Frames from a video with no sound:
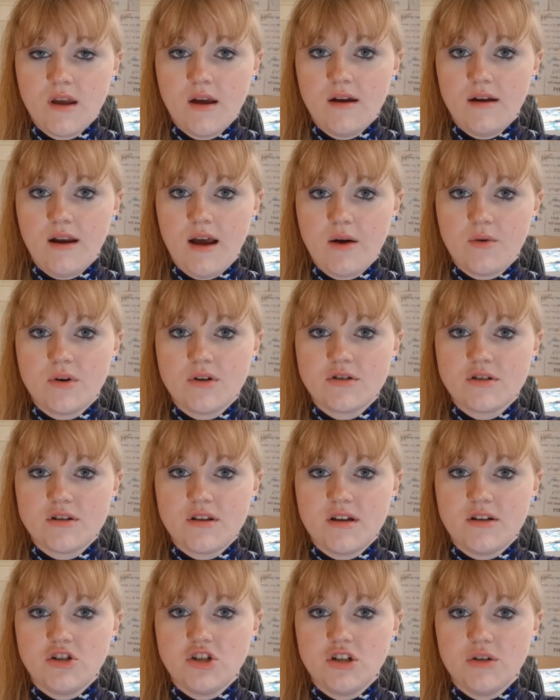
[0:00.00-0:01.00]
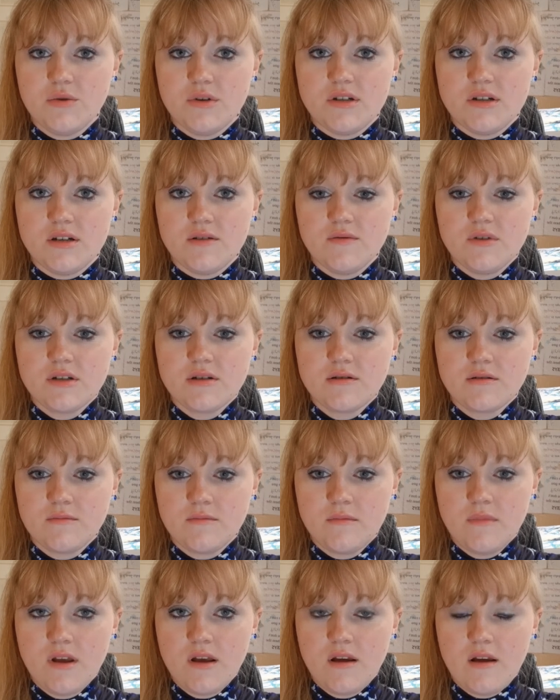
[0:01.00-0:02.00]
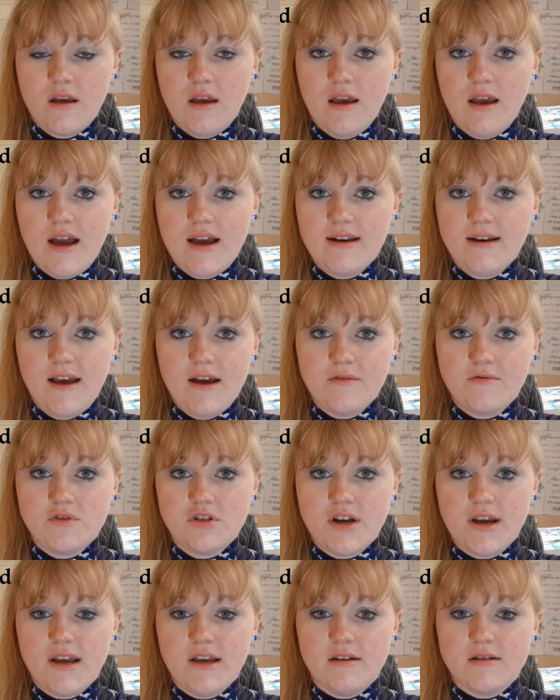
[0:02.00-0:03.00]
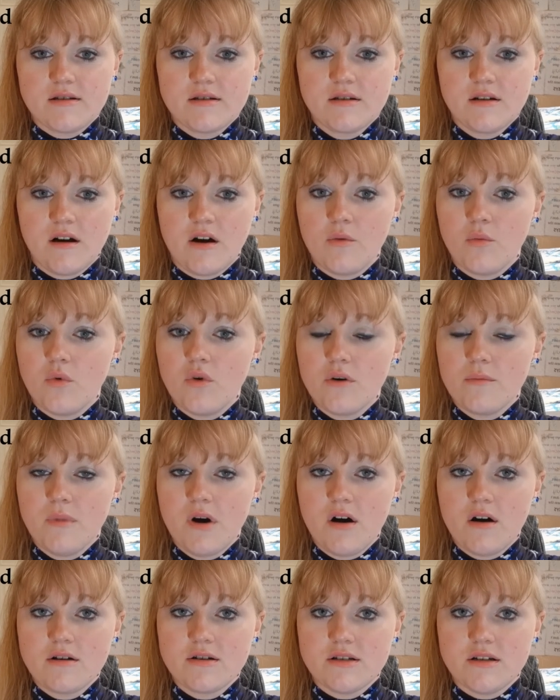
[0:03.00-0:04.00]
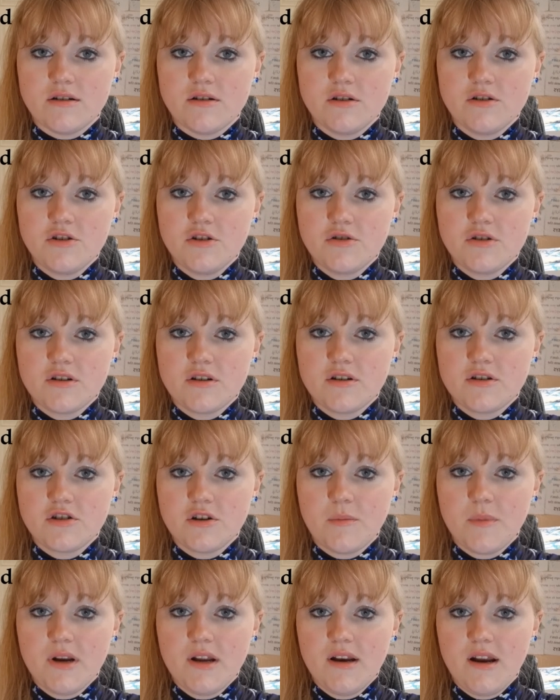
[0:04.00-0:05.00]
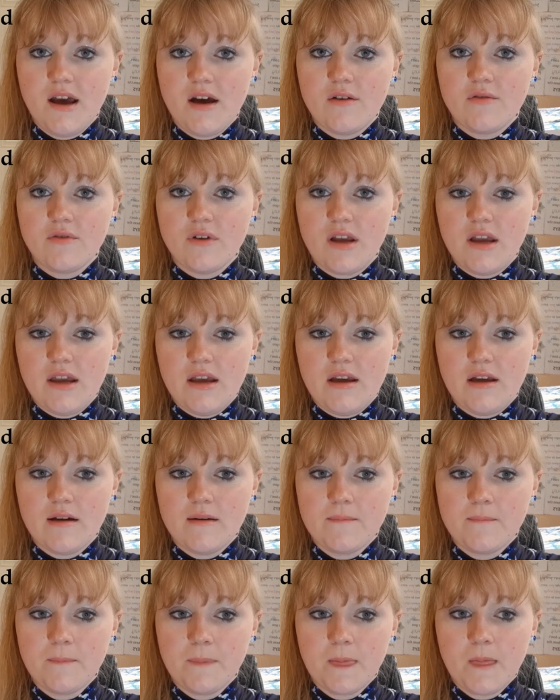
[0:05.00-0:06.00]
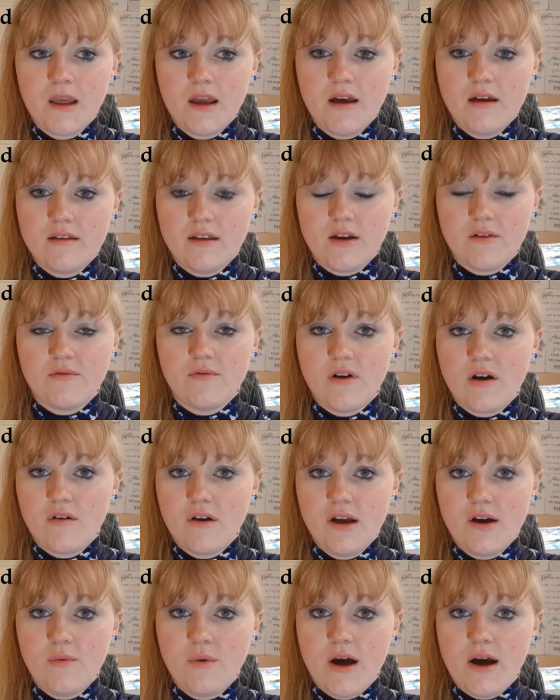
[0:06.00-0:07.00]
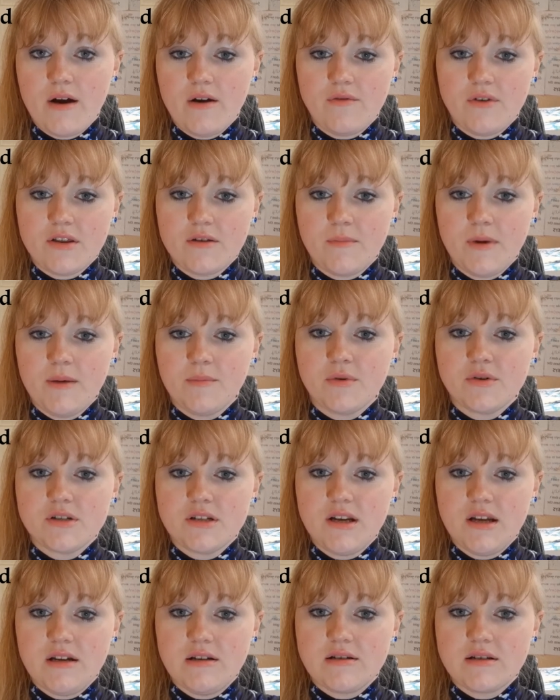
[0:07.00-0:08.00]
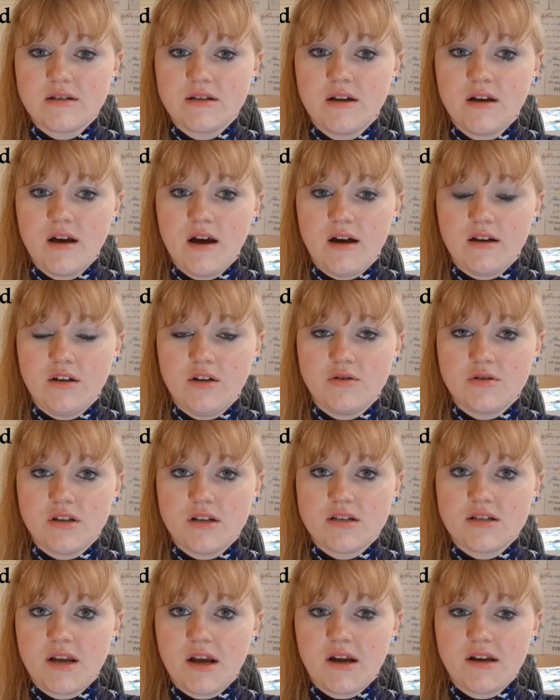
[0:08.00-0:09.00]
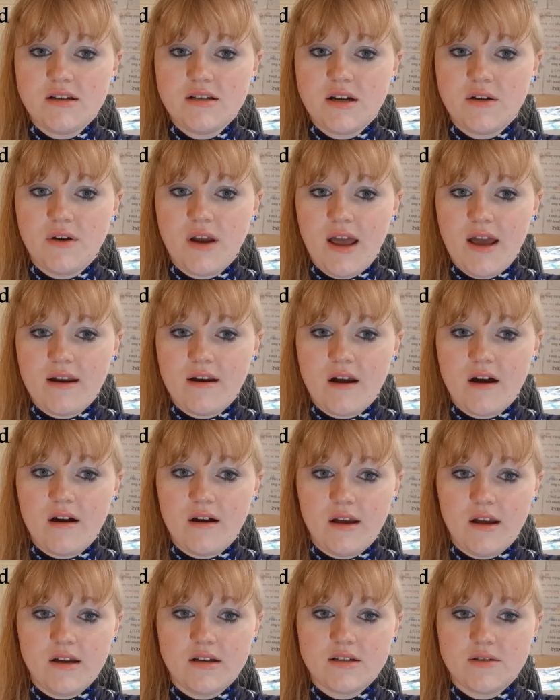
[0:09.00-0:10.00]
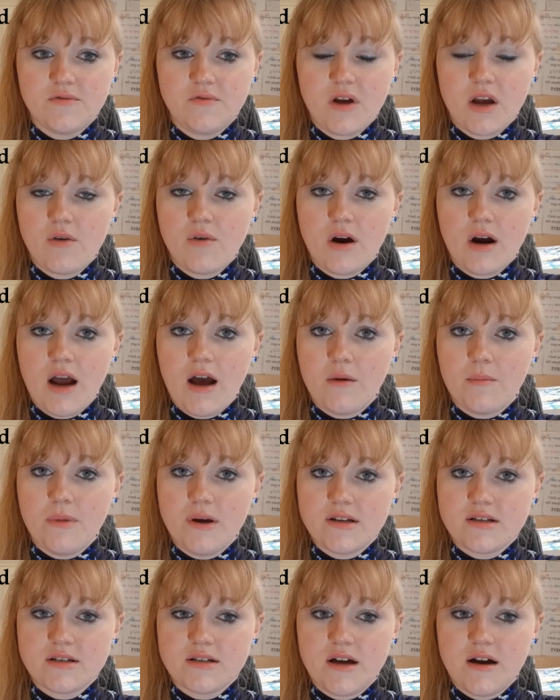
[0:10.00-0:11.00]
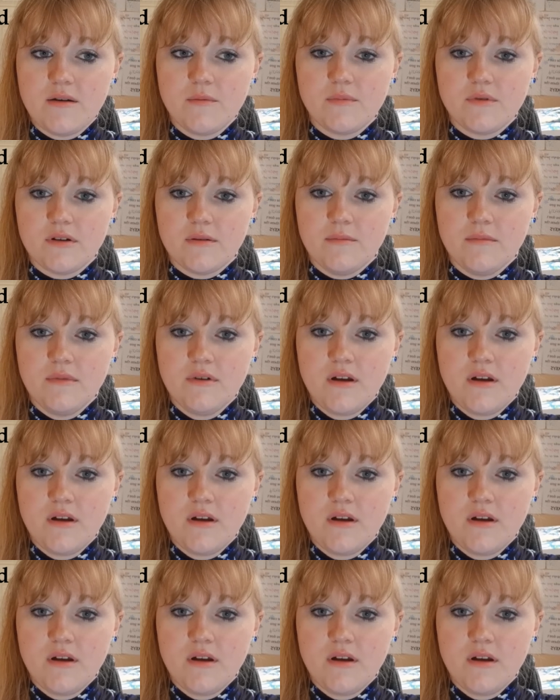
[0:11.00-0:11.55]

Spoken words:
Now on to the intuitives. ENFJs are warm-hearted due to the dominant FE. They are very aware of other people's needs and use their secondary NI to figure out how best to help them.